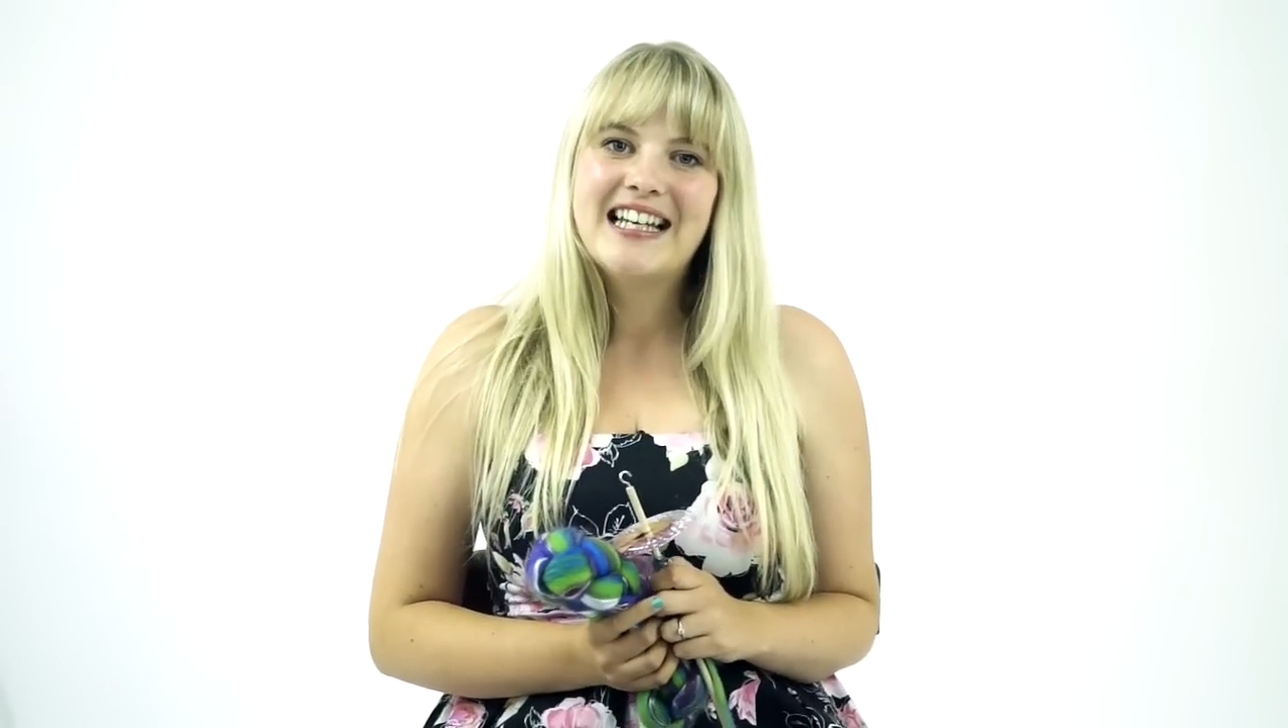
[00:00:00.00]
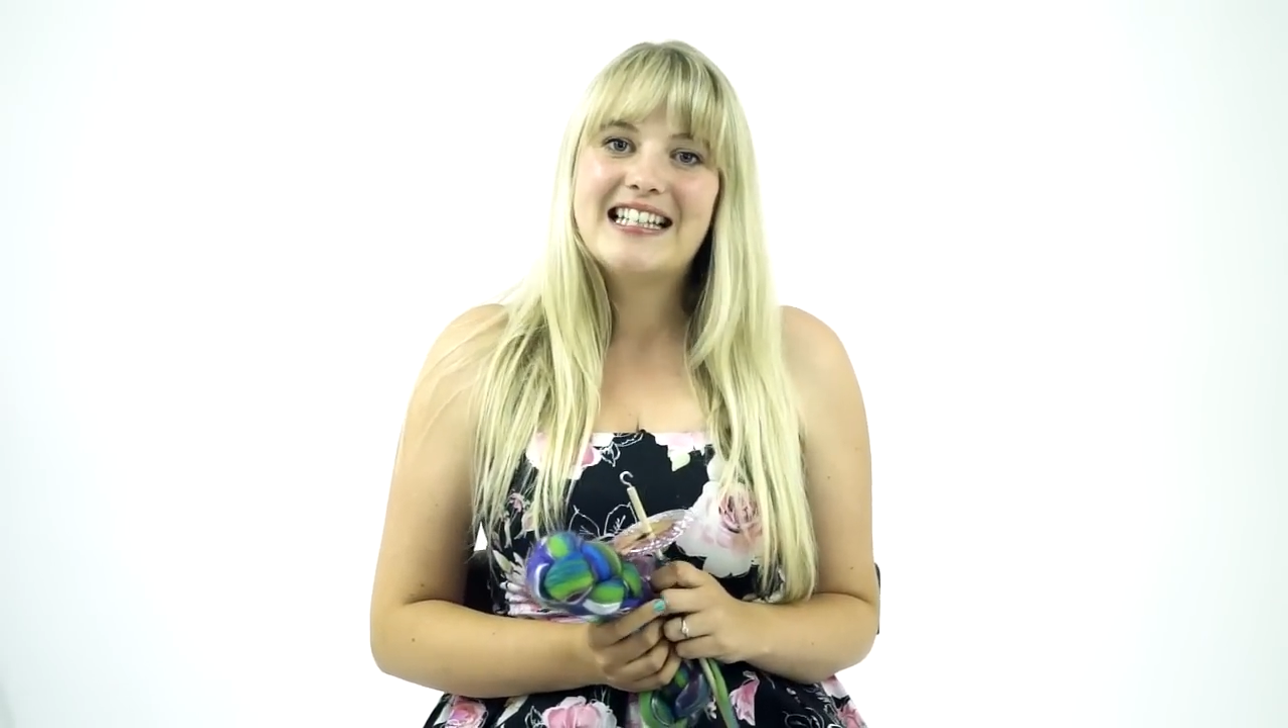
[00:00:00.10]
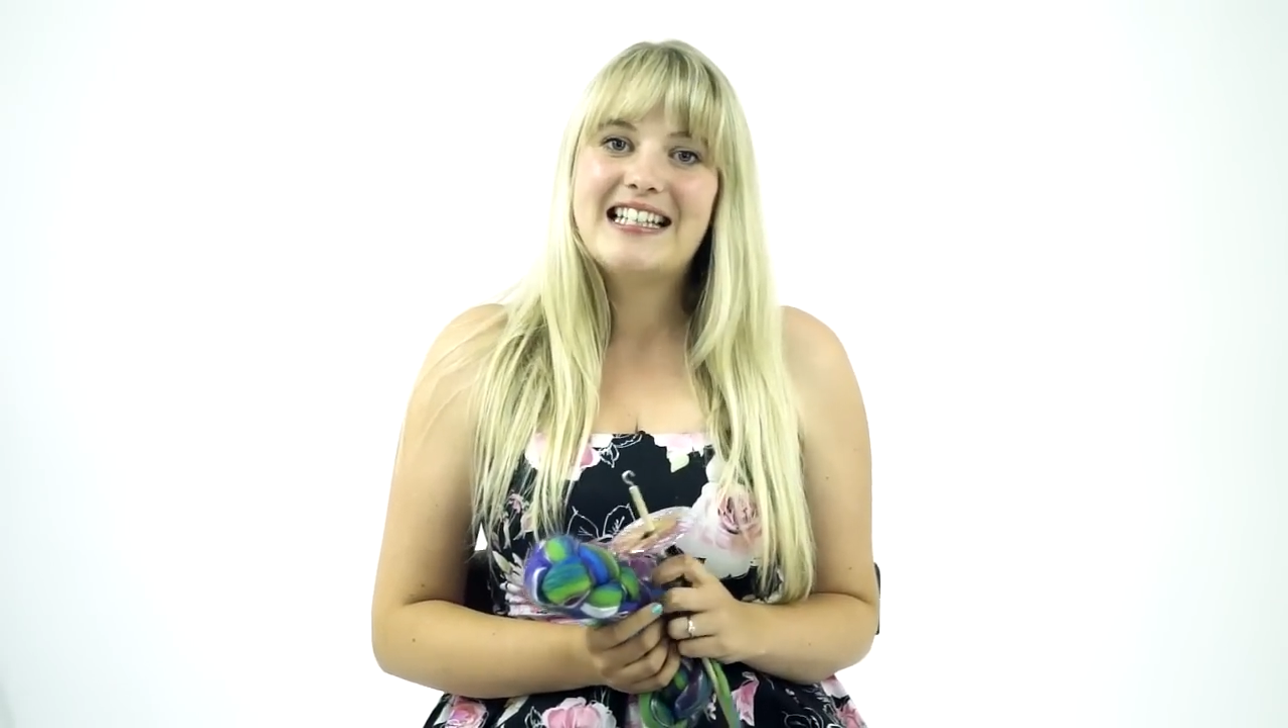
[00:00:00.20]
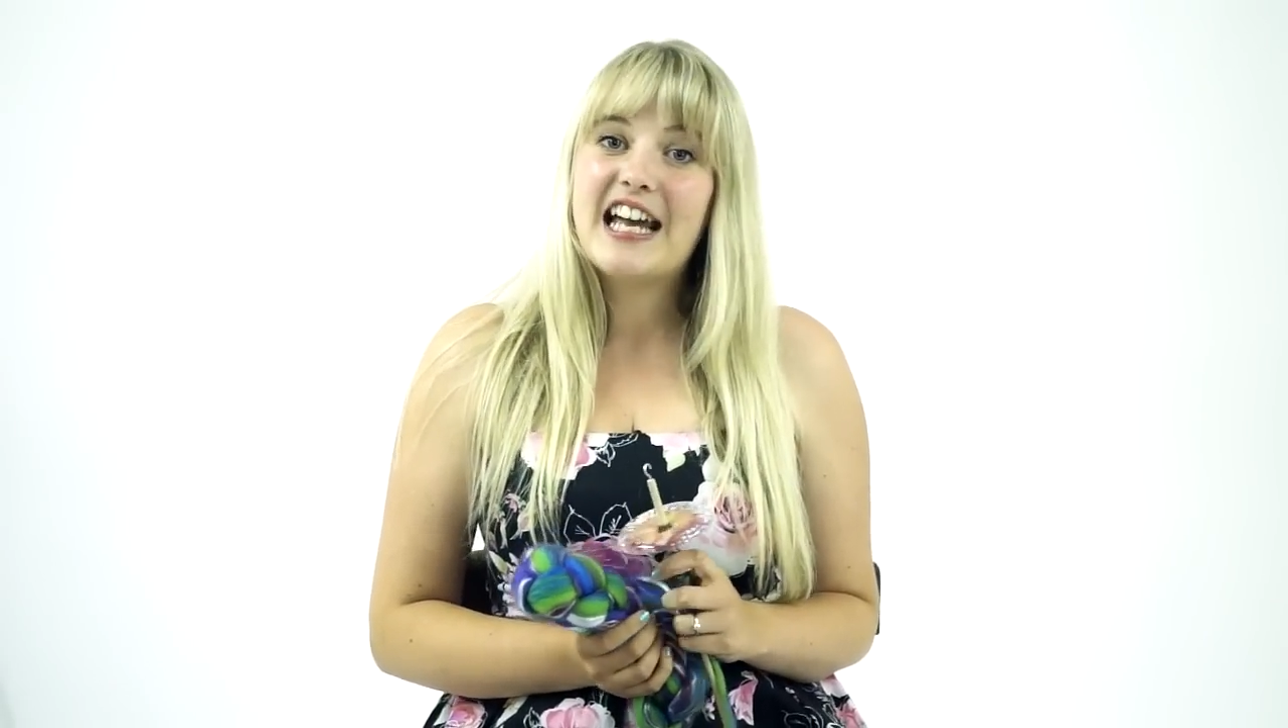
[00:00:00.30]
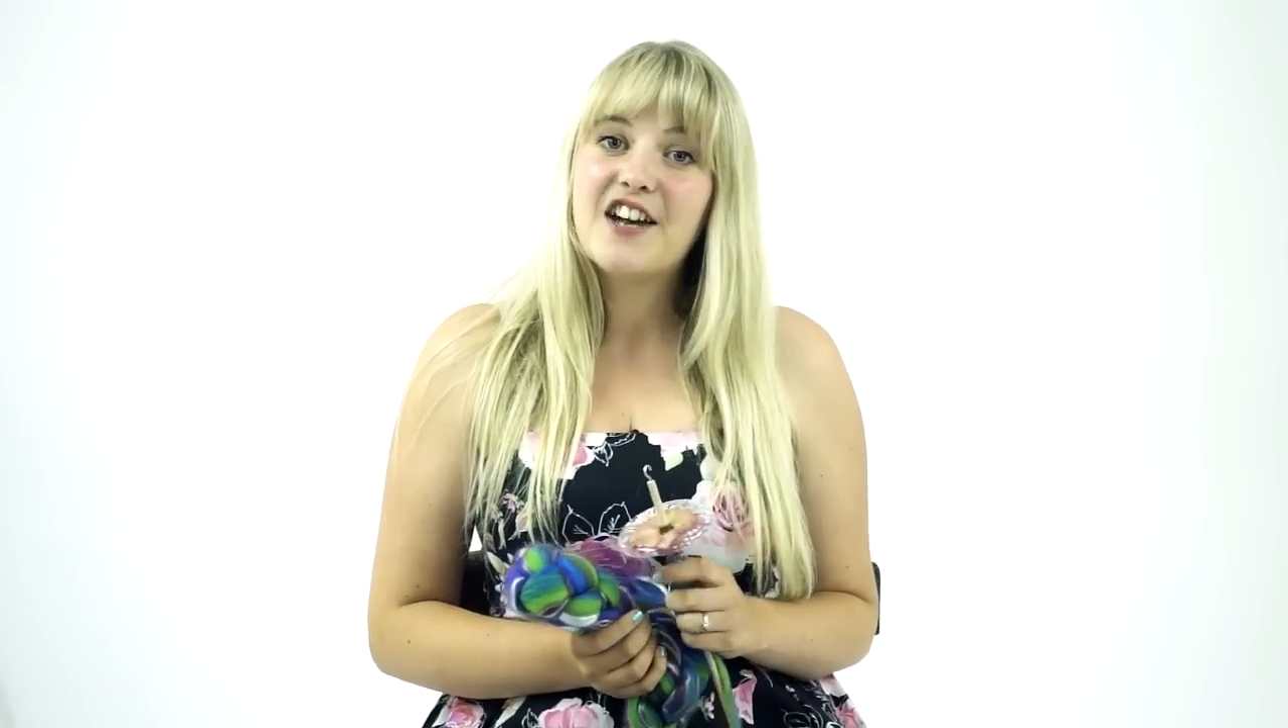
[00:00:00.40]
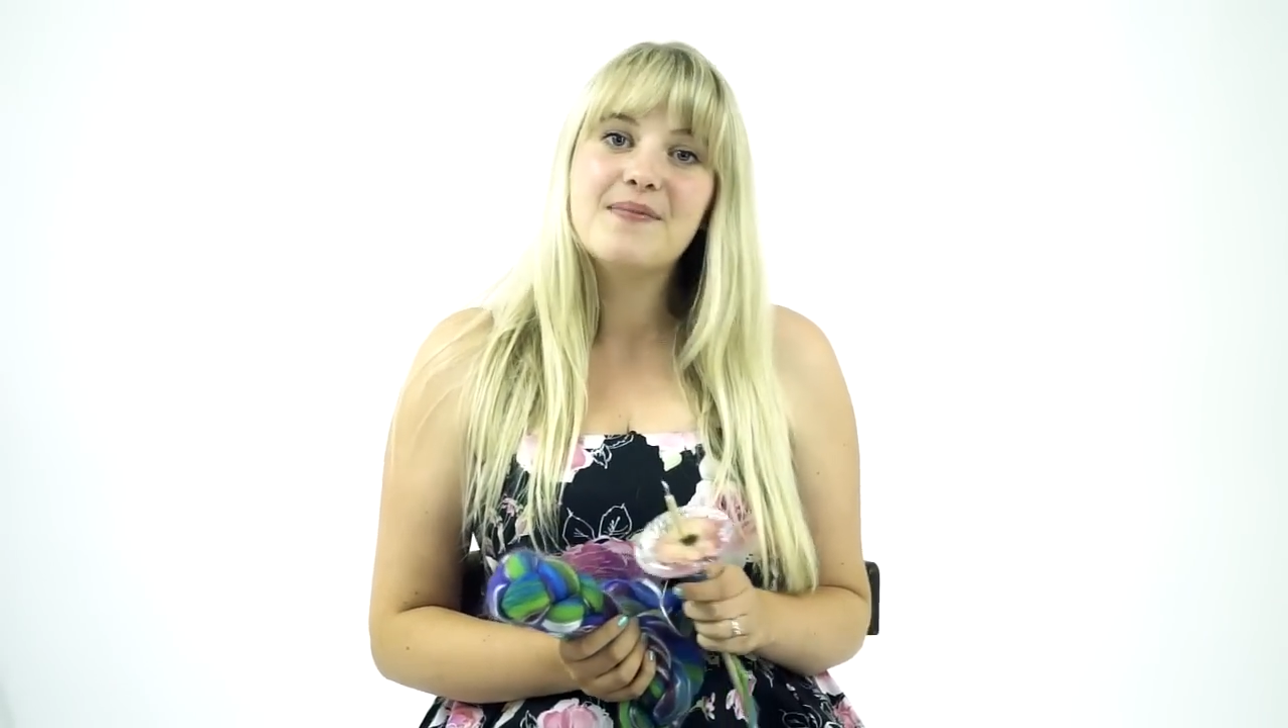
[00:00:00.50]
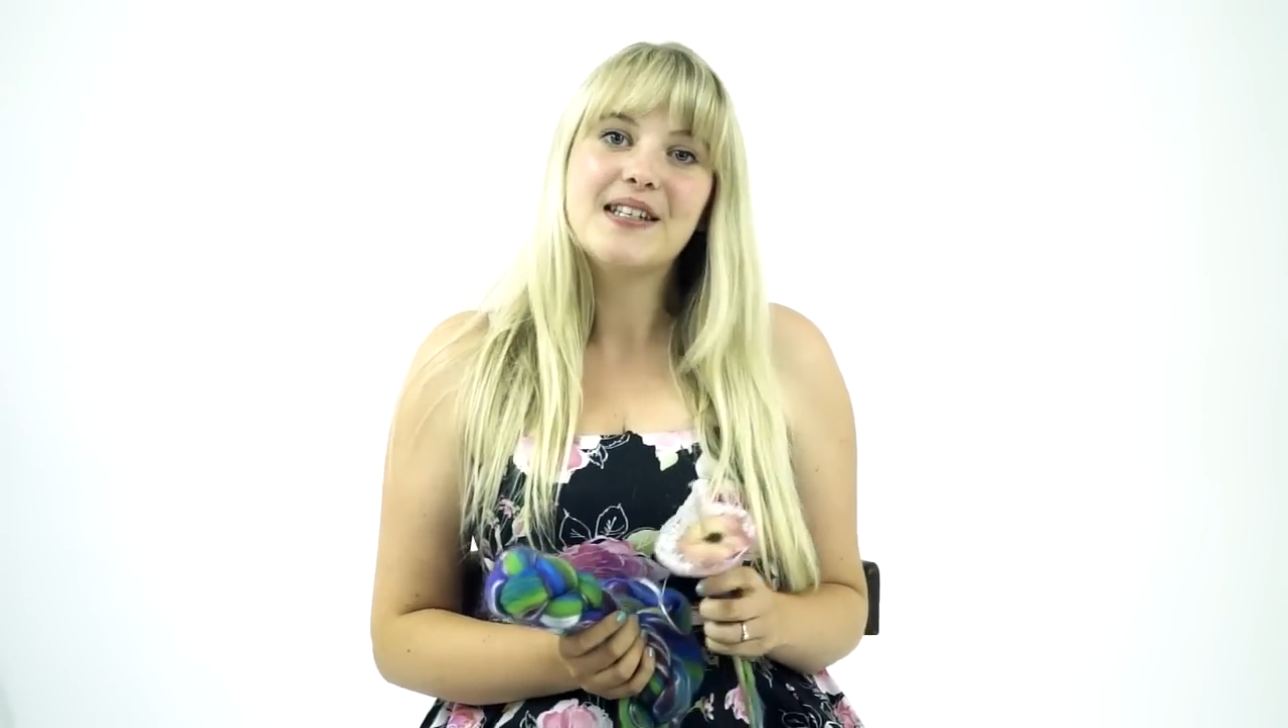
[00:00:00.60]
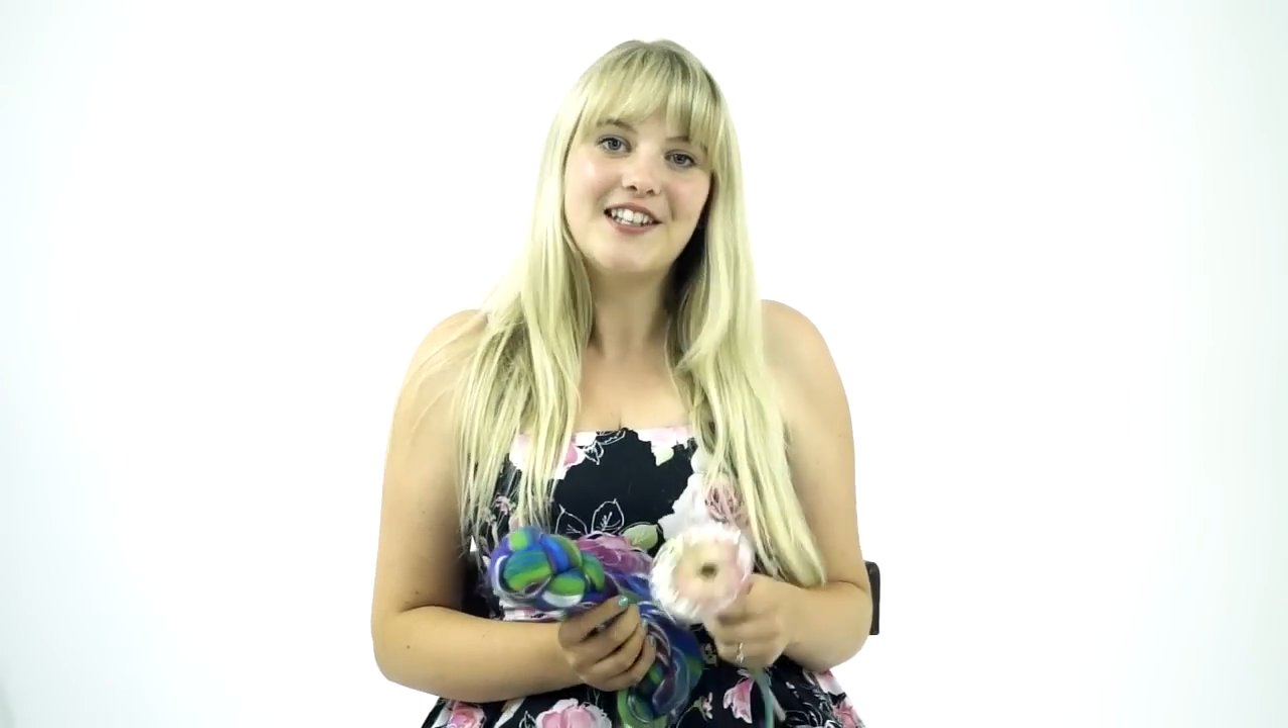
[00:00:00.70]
Today I've been